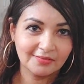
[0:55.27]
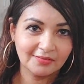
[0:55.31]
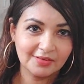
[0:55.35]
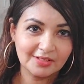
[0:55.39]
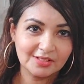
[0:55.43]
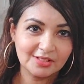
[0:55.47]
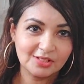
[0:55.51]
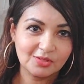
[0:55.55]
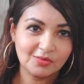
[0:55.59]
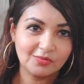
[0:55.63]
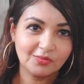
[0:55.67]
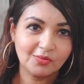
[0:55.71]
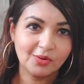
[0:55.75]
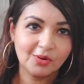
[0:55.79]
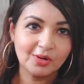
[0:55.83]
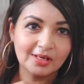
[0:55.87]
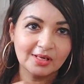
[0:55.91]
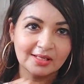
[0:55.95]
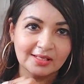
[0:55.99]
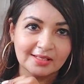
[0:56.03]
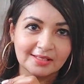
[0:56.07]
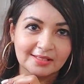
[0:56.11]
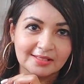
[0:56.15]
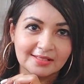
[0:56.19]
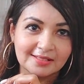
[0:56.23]
first of all
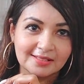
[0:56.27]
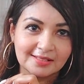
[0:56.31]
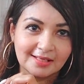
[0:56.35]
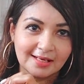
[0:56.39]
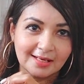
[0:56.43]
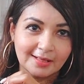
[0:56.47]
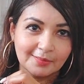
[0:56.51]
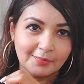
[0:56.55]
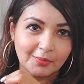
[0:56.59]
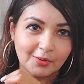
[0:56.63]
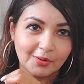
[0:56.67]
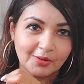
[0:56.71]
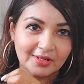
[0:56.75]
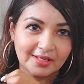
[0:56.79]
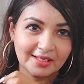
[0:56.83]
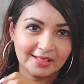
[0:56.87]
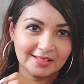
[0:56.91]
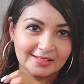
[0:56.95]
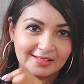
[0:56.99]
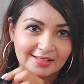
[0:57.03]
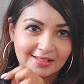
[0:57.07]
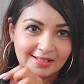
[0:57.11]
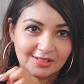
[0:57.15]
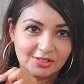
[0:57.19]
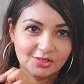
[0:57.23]
is clip-on
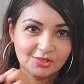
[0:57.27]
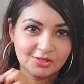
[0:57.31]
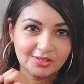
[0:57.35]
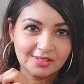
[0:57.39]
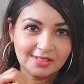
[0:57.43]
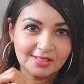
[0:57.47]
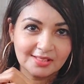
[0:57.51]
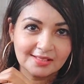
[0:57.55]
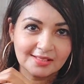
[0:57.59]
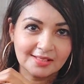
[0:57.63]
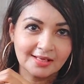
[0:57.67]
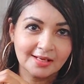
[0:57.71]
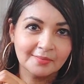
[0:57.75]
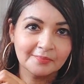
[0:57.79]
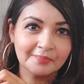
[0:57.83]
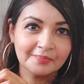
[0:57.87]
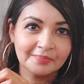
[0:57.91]
extensions.